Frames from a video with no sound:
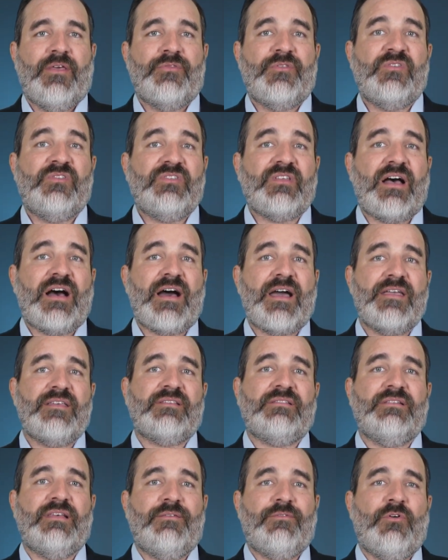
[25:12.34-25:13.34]
This is the
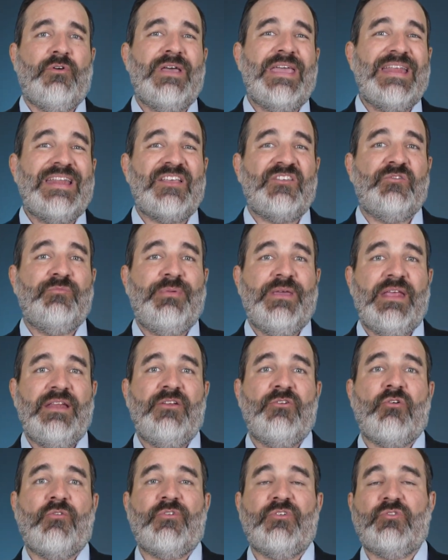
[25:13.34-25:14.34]
highest level it has been
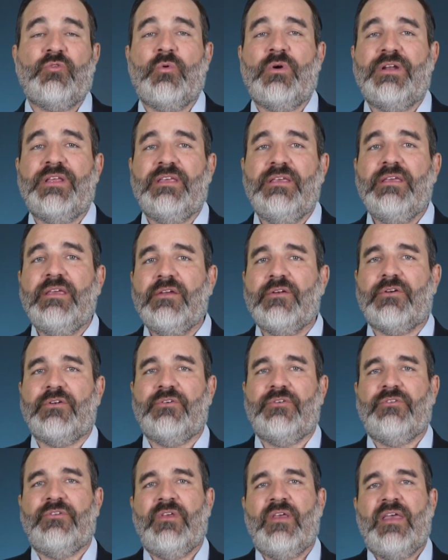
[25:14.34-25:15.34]
in over 20
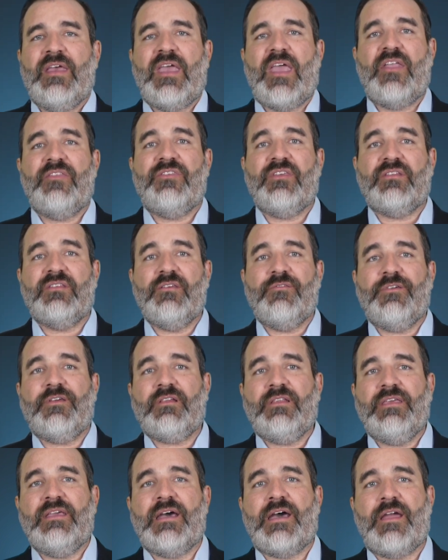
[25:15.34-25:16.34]
years, and
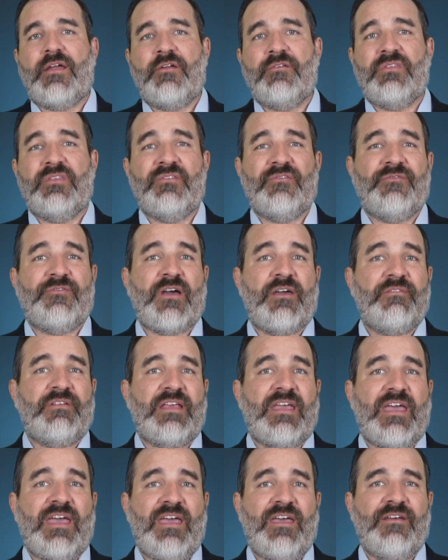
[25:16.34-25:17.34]
significantly higher than the
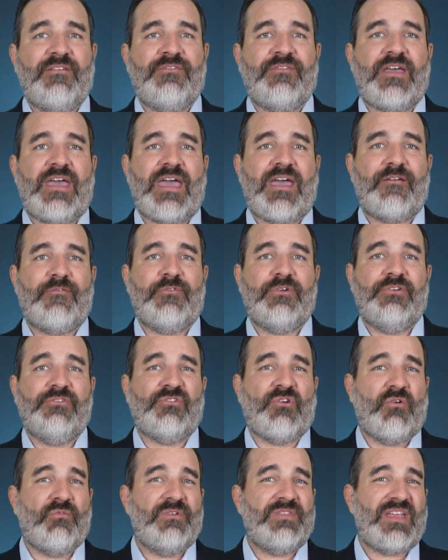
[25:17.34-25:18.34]
5.5 average
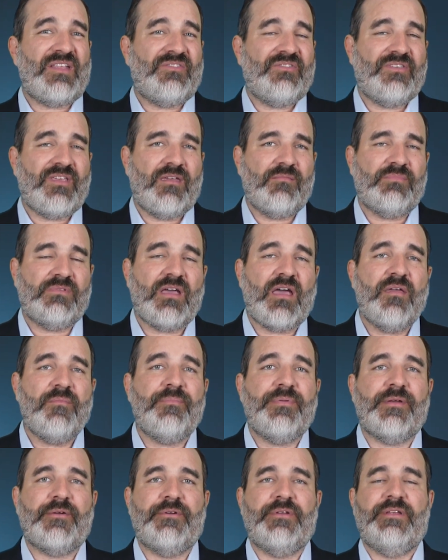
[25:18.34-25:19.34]
over that same time
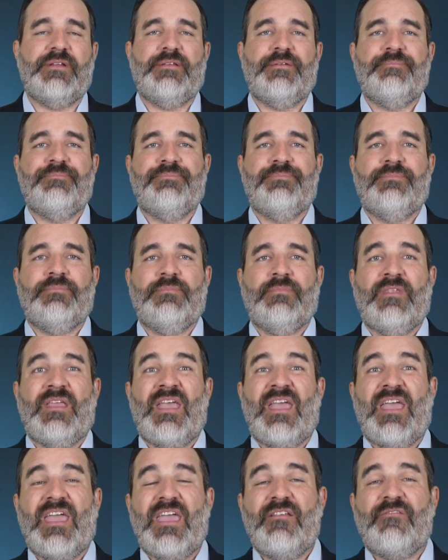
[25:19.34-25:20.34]
period.
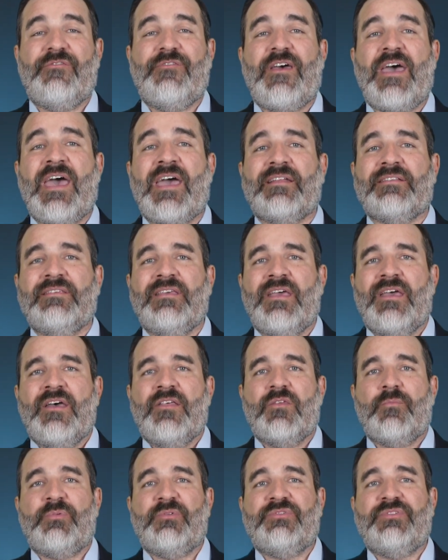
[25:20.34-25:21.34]
In fact,
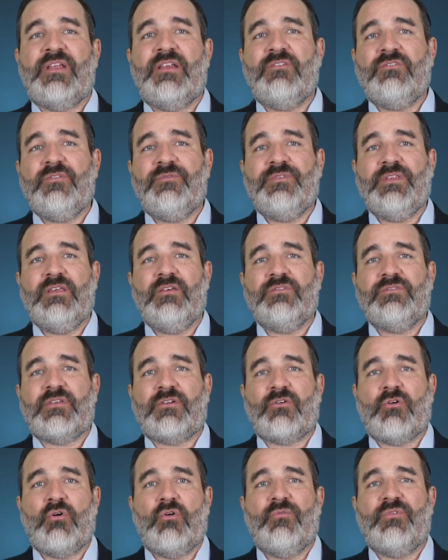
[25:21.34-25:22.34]
the percentage of deals that
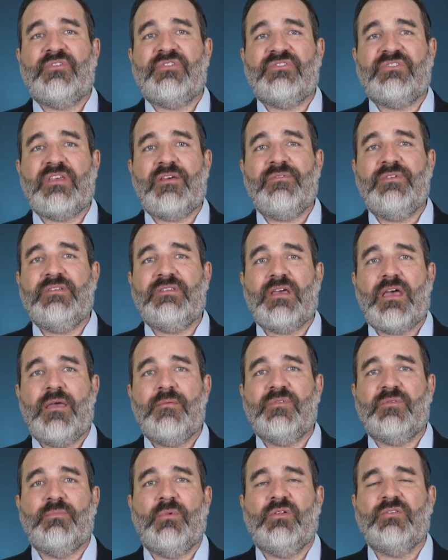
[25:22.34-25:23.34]
are over 7
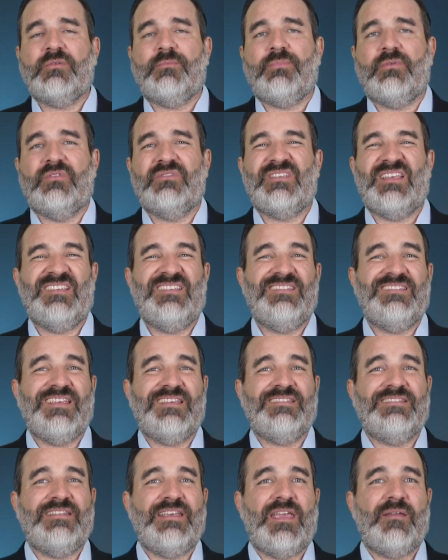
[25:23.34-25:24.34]
times multiples is
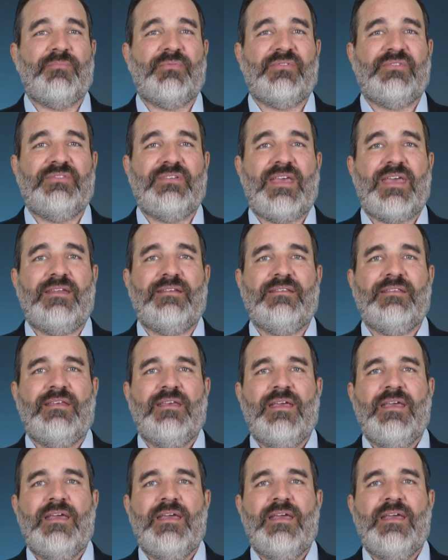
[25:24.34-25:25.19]
68%,